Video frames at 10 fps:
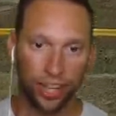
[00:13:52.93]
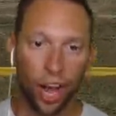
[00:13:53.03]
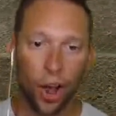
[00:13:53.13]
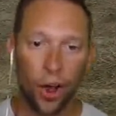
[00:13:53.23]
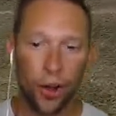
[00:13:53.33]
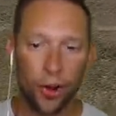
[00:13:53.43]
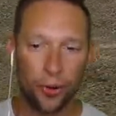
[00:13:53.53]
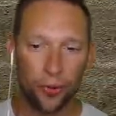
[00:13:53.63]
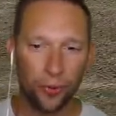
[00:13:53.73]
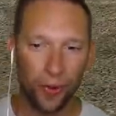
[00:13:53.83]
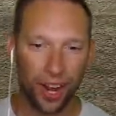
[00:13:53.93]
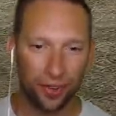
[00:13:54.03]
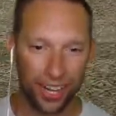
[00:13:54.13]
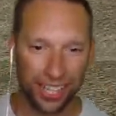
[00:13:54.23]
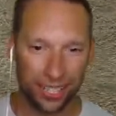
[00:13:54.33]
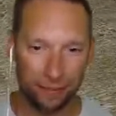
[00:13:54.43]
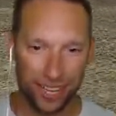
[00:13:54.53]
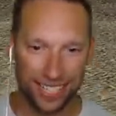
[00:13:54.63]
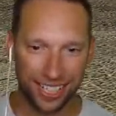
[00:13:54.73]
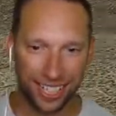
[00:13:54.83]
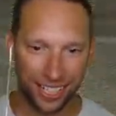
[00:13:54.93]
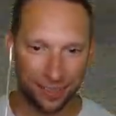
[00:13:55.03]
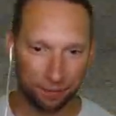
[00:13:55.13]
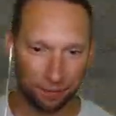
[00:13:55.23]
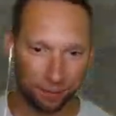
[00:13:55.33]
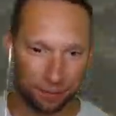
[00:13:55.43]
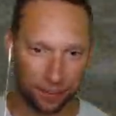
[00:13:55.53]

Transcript: No! Why do I keep messing up?